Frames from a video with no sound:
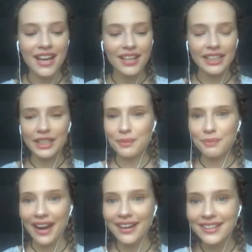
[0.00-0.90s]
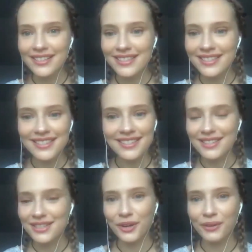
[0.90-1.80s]
like your parents and
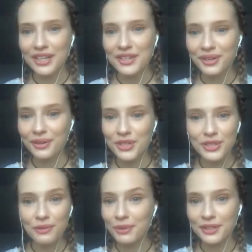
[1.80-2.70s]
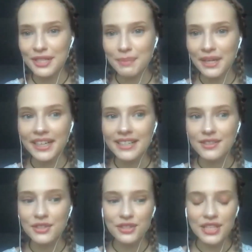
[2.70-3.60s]
Croatia just from your experience,
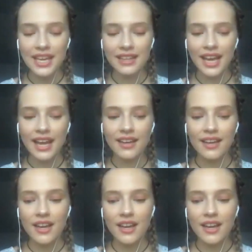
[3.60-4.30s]
just seeing that